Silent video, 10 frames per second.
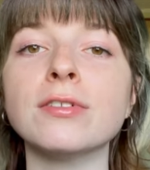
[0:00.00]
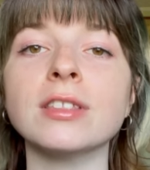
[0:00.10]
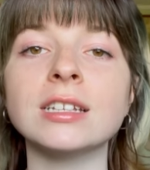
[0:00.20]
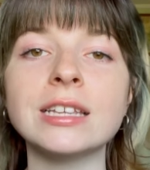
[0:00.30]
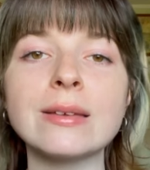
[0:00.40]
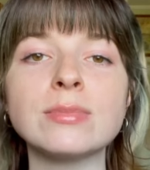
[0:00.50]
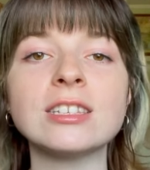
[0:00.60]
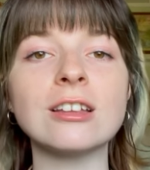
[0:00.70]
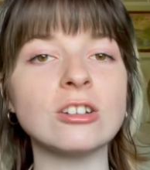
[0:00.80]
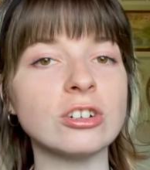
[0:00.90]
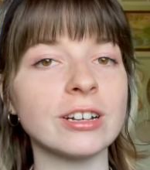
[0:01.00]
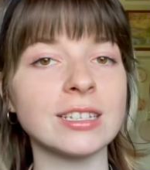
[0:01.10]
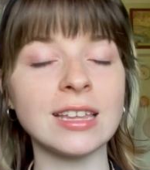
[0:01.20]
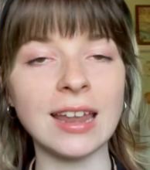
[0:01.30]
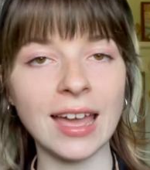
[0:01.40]
for the tips and
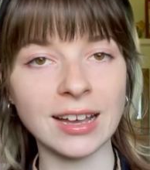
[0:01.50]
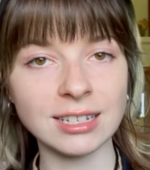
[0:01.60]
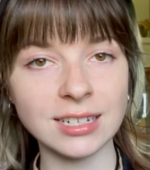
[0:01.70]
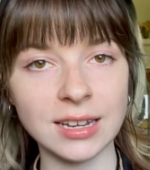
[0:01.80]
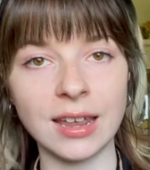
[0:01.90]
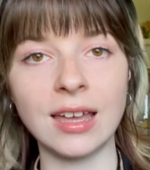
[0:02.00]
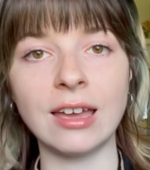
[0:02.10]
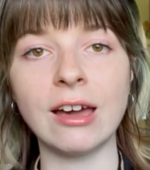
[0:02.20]
tricks and hacks today.